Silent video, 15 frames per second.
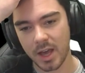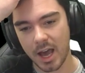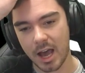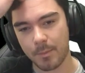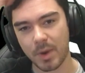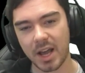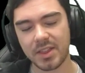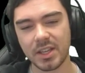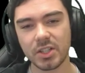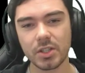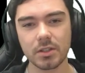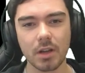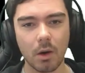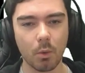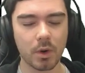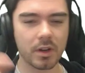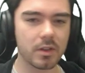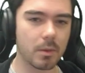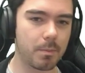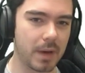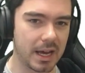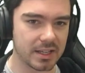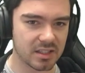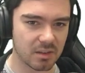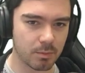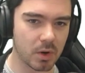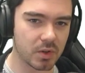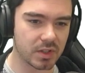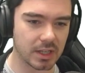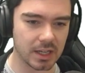I think she's got one of the best and
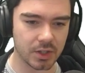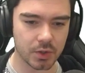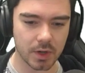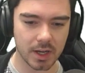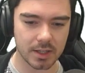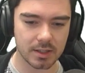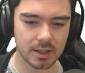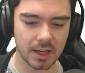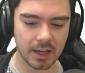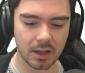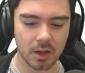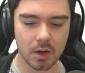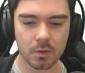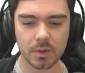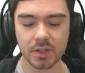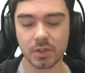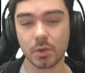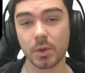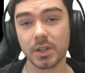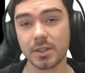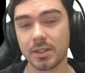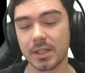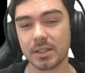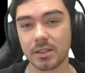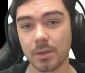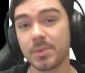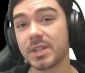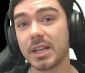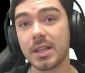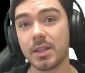most interesting resource
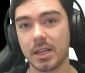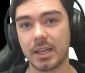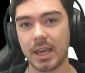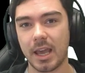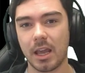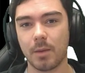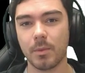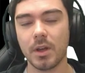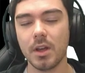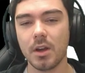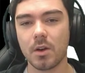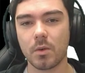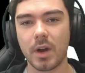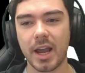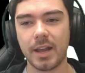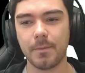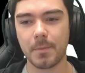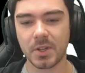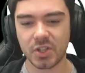systems in the game, right?